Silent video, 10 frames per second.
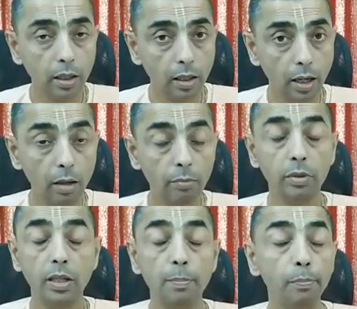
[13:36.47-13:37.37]

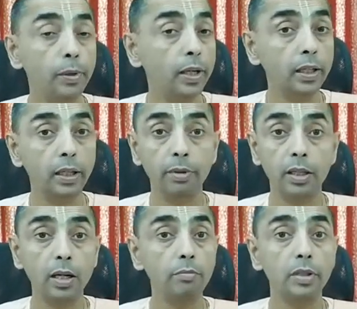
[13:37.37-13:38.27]
come completely
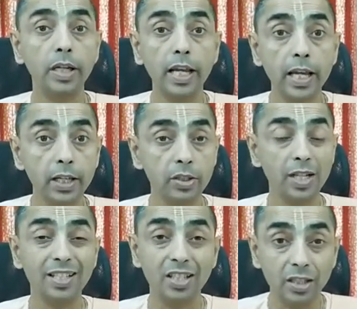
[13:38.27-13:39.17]
become dazed
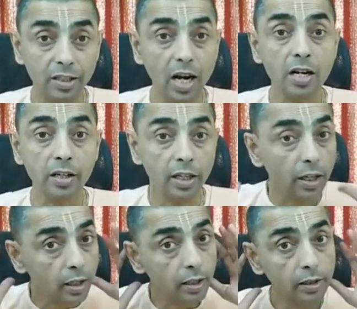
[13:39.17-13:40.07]
and stunned
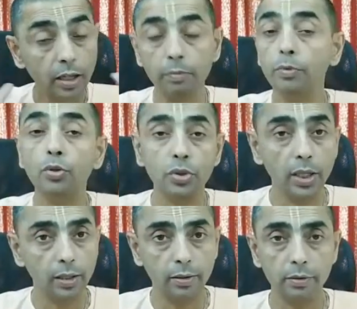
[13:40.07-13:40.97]
hearing that
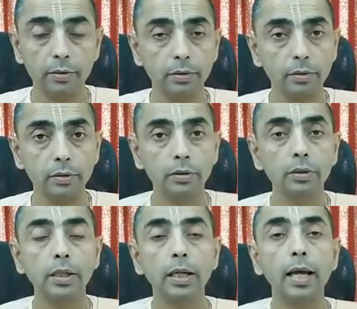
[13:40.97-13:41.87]
music,
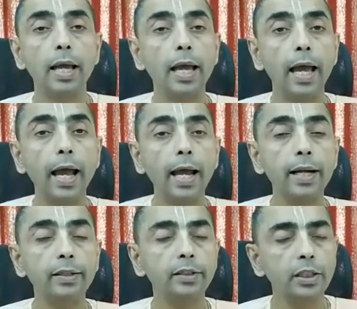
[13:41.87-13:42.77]

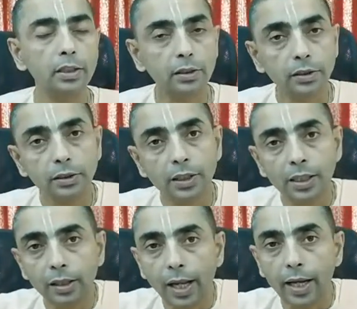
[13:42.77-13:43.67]
and just
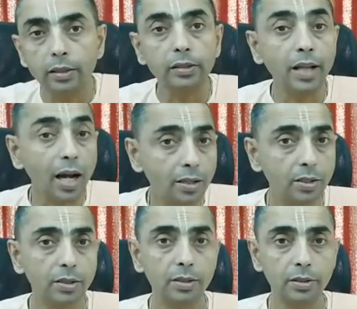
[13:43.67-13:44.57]
sit like
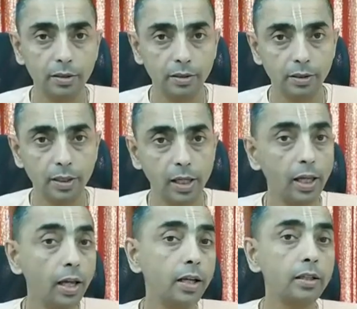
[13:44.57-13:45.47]
ducks
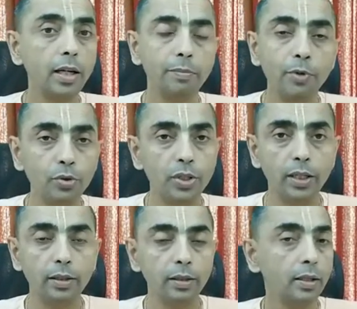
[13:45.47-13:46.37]
hearing that
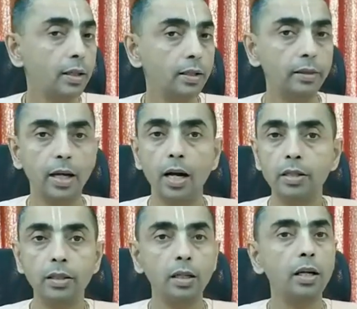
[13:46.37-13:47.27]
music. The
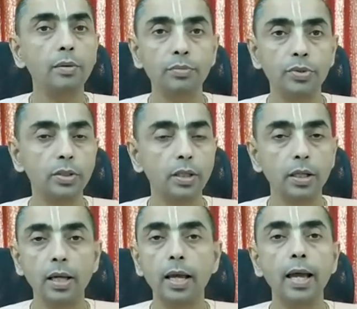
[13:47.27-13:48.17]
hunter comes
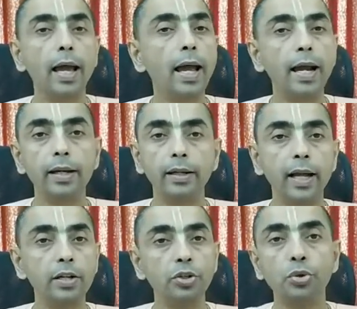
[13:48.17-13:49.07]
and
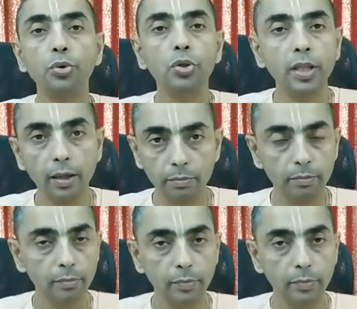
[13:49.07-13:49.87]
can shoot them